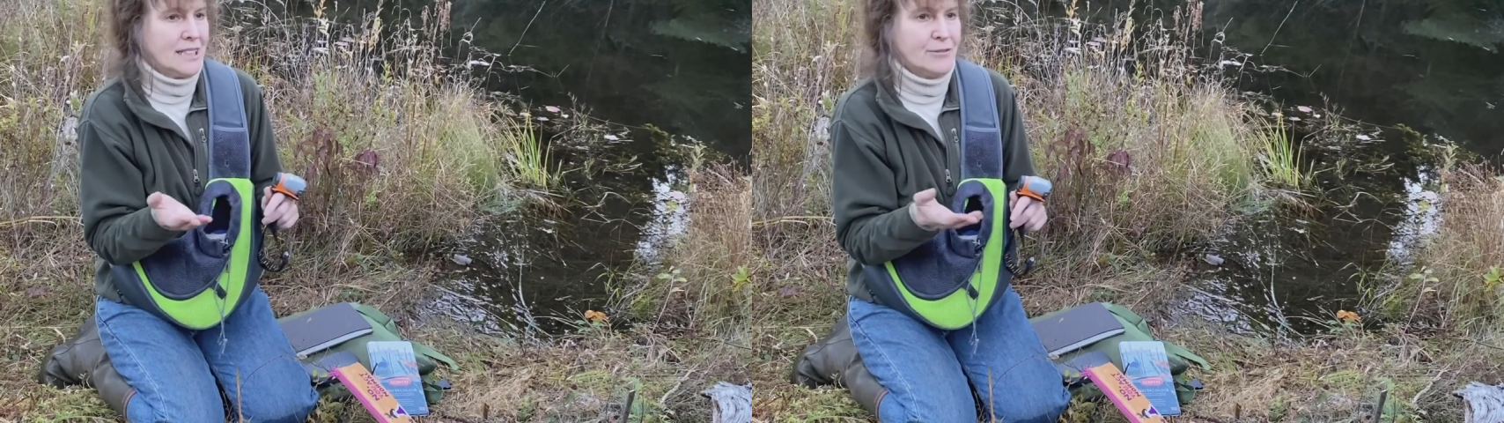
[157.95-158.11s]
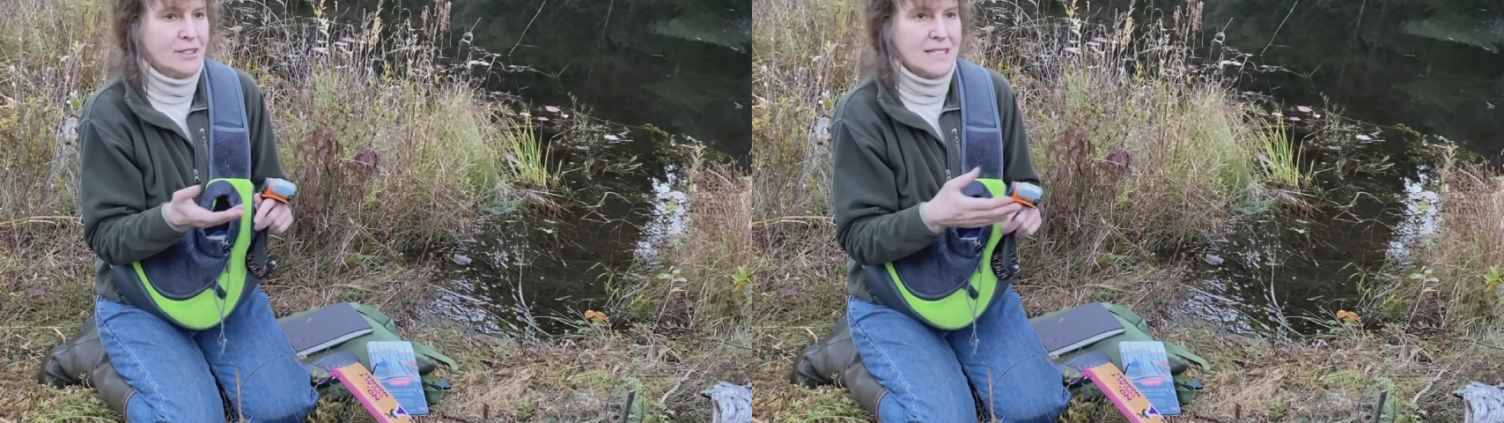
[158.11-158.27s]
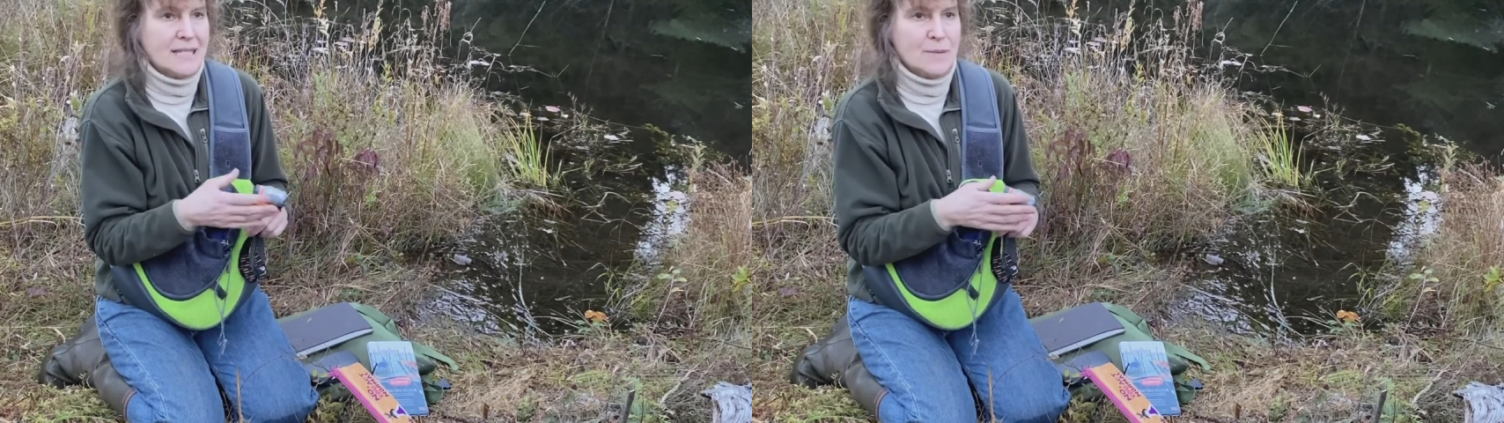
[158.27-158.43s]

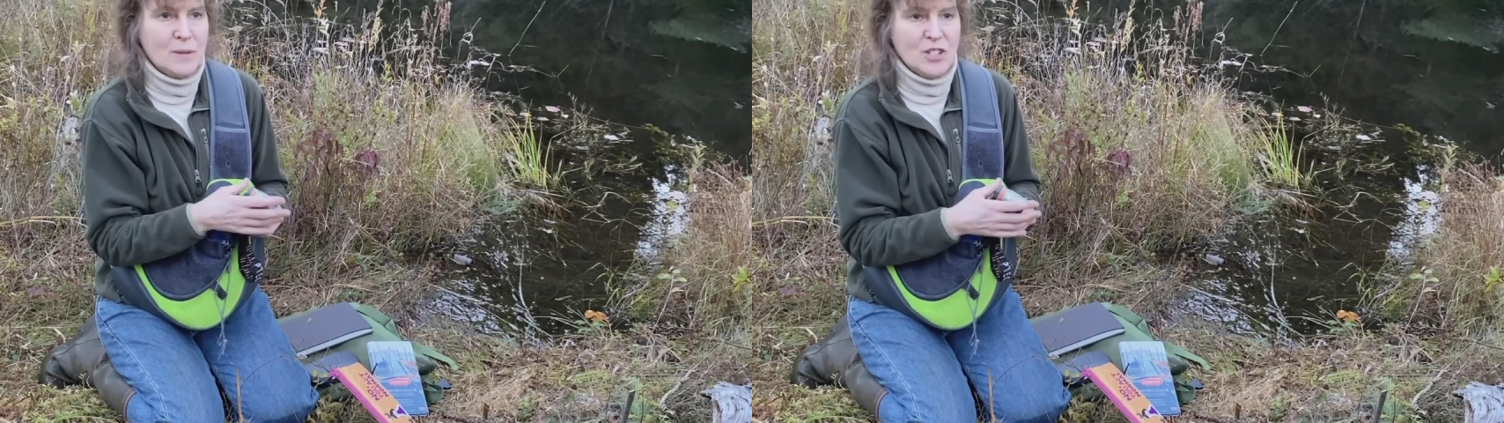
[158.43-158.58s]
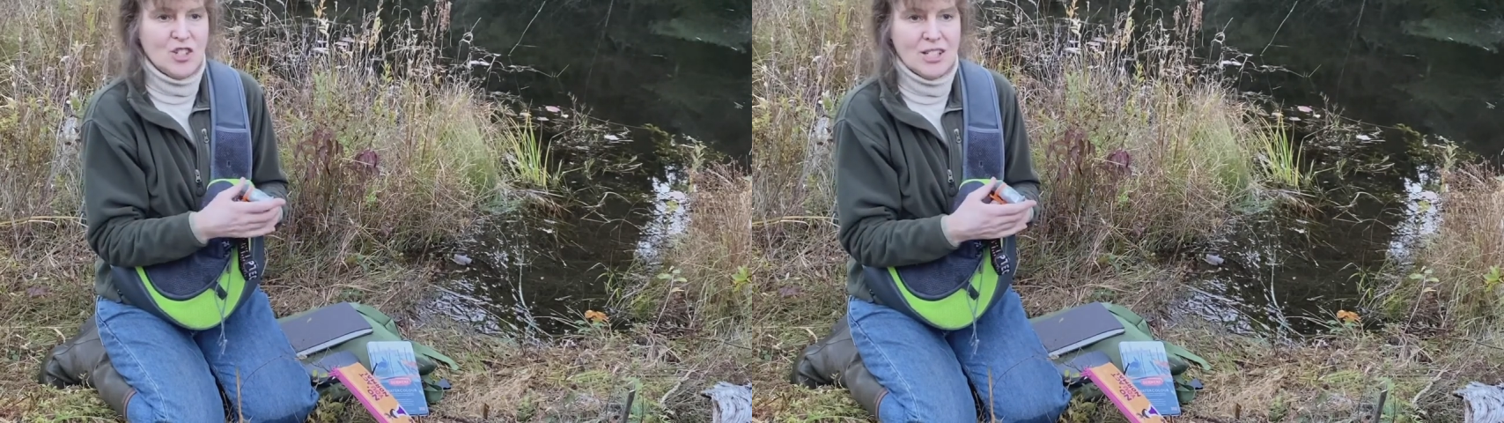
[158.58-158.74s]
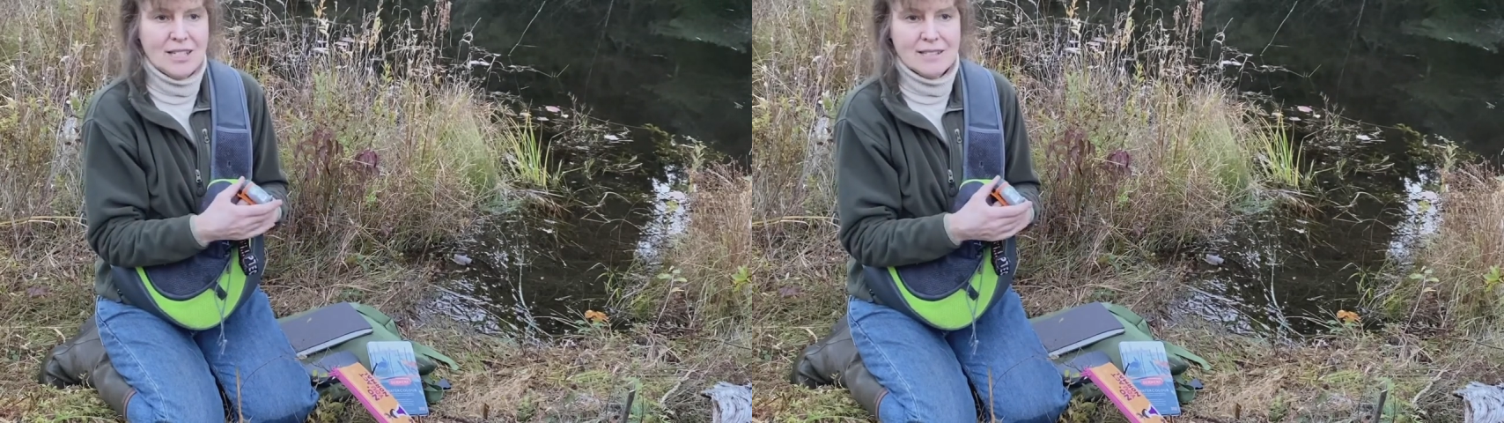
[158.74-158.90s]
Different
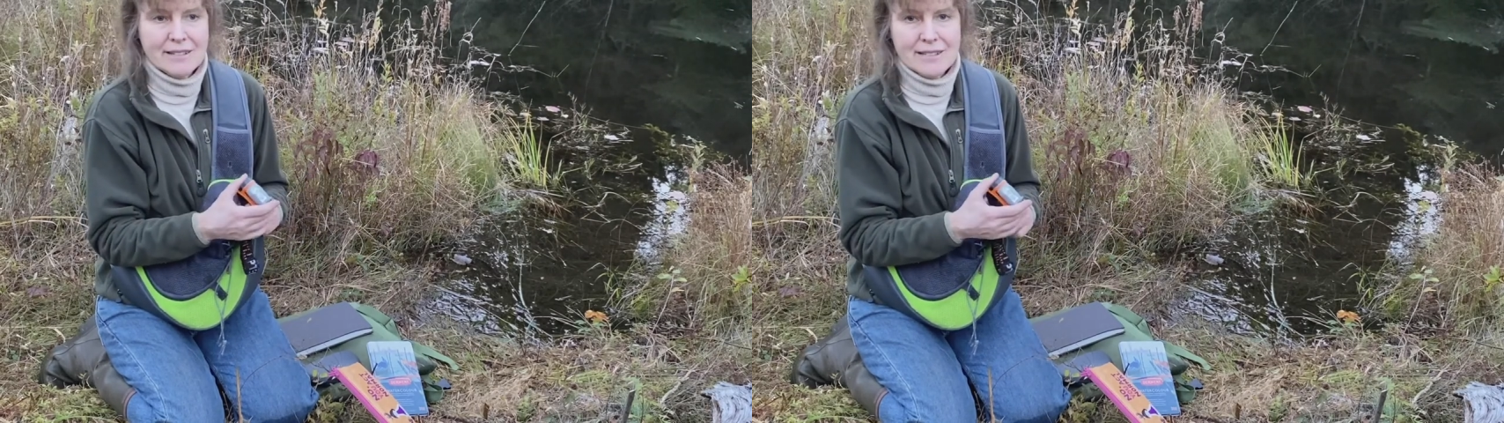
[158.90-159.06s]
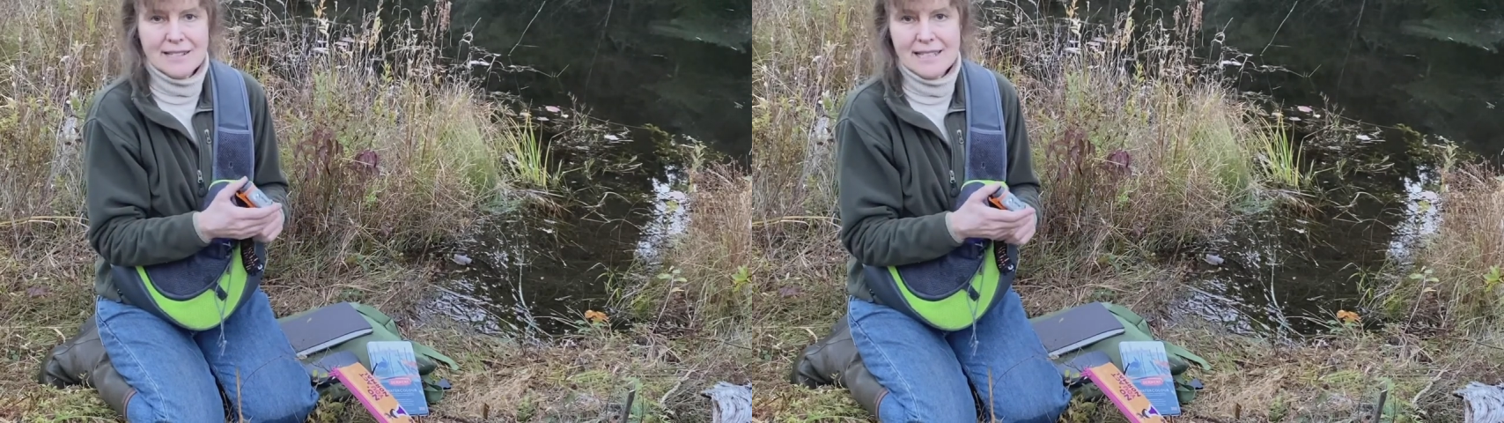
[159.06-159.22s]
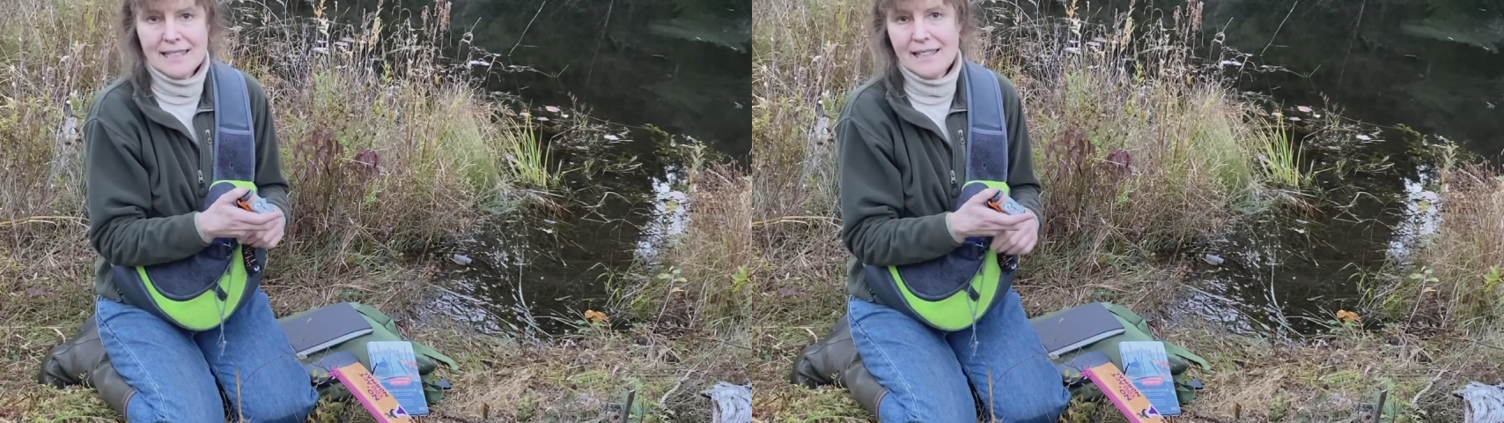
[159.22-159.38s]
species are
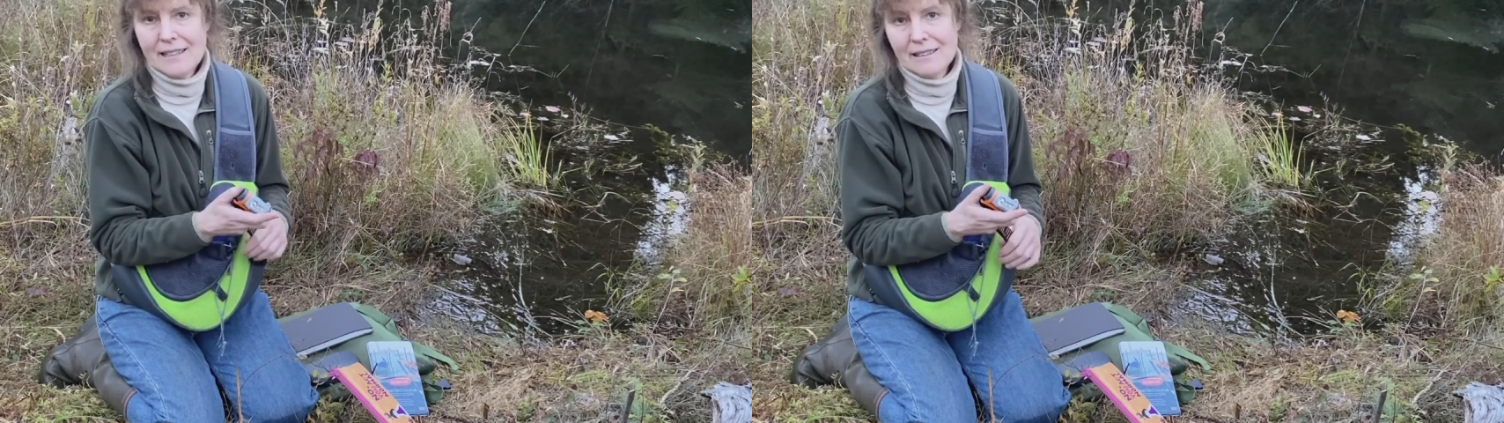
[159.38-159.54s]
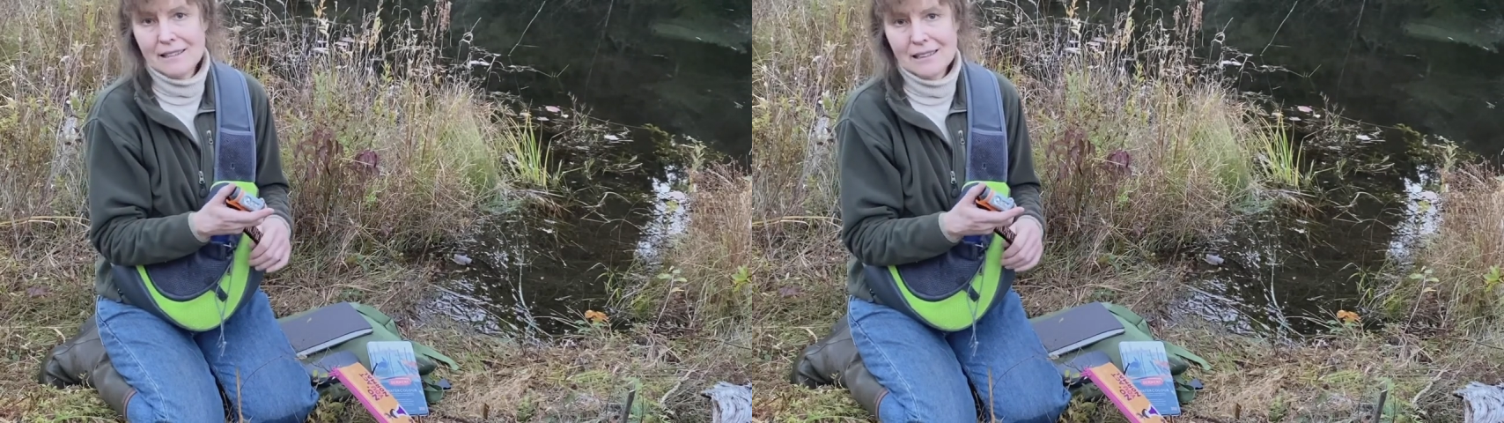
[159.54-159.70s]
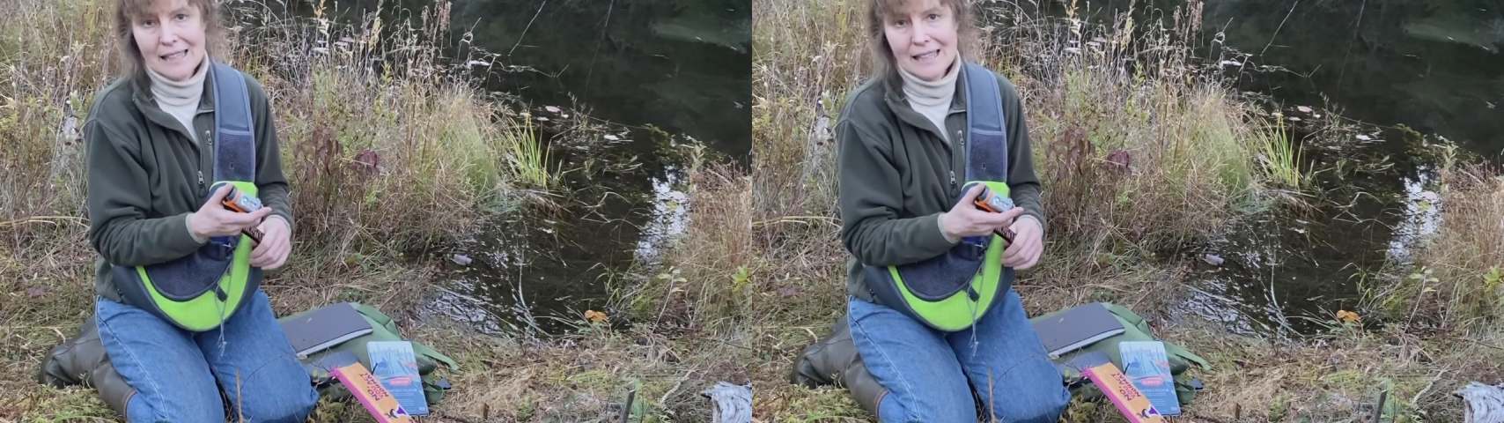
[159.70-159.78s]
singing their